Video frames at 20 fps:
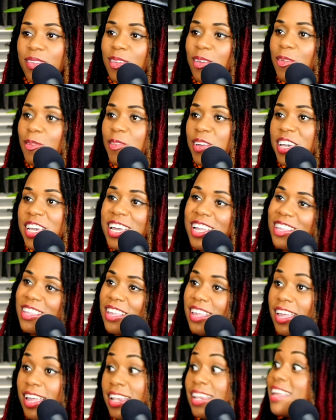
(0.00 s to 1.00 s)
we get
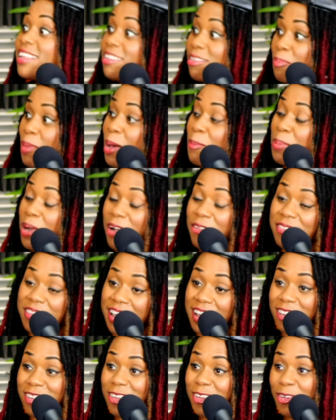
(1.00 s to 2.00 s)
to, and this is my
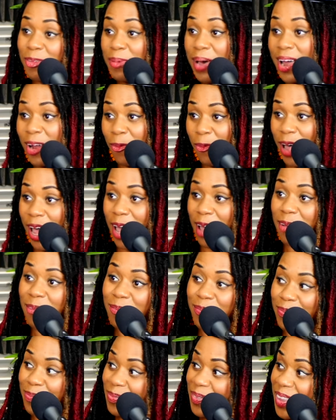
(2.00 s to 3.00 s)
birthday too, by the way.
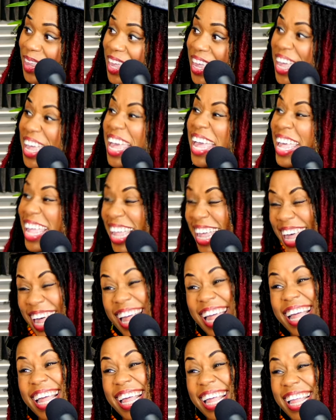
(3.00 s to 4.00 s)

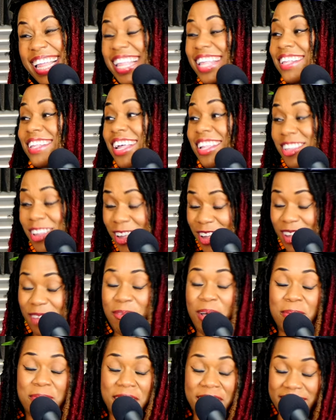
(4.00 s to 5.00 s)
Because I told
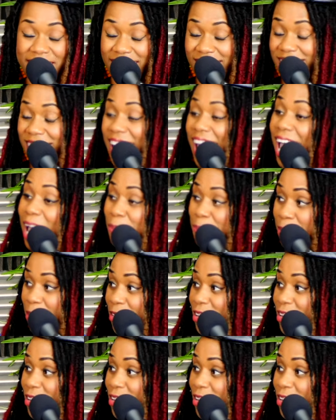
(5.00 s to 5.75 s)
my birthday's in April.